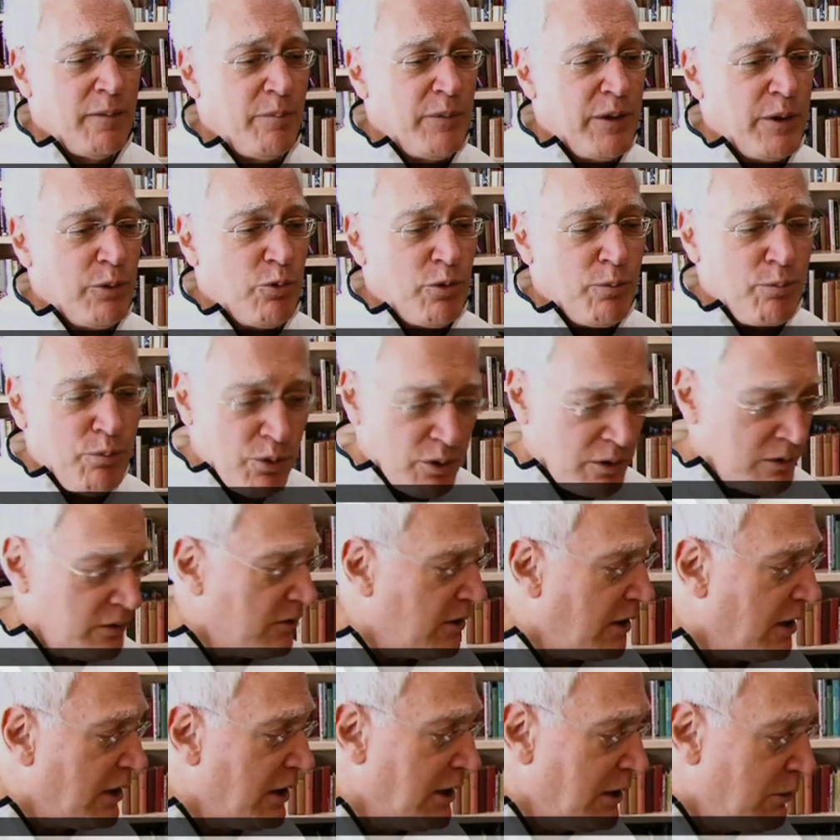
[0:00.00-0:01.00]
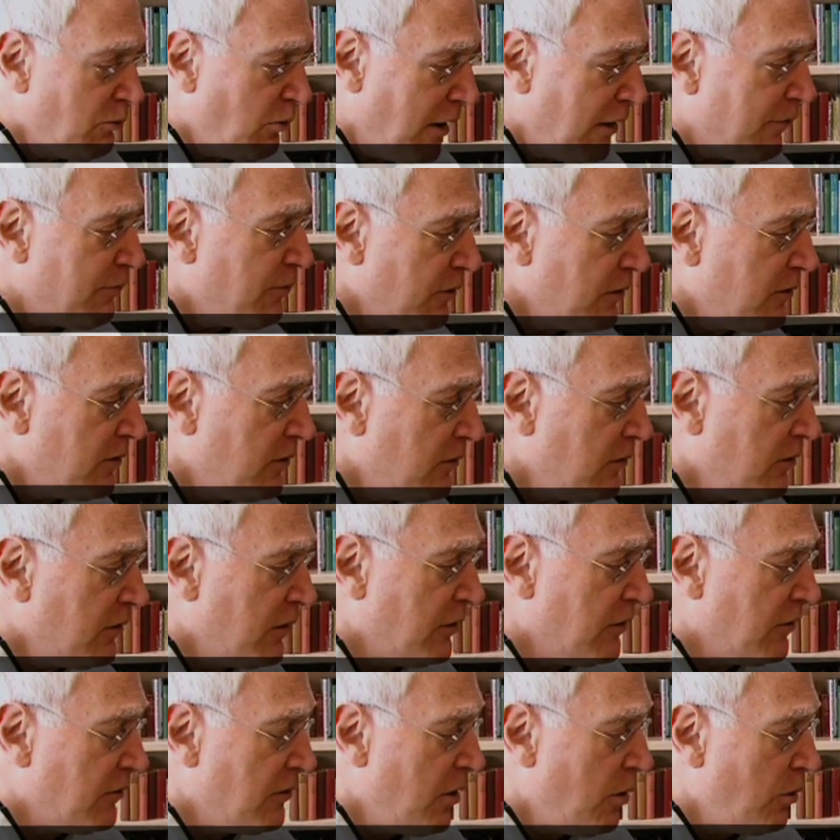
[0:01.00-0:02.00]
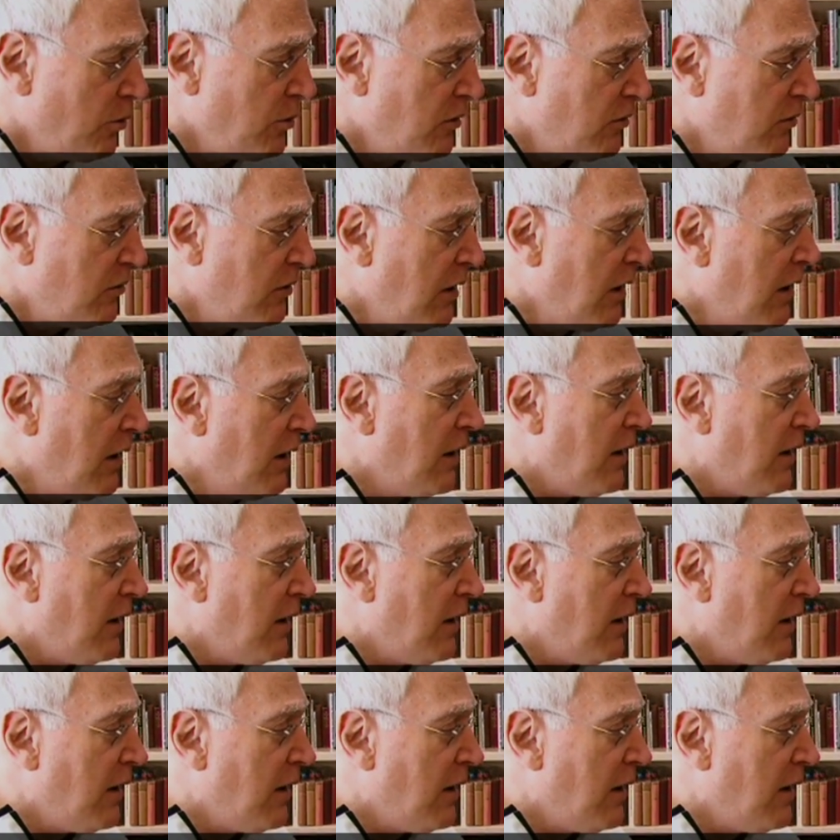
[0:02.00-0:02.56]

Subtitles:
They were books that he references in his notes.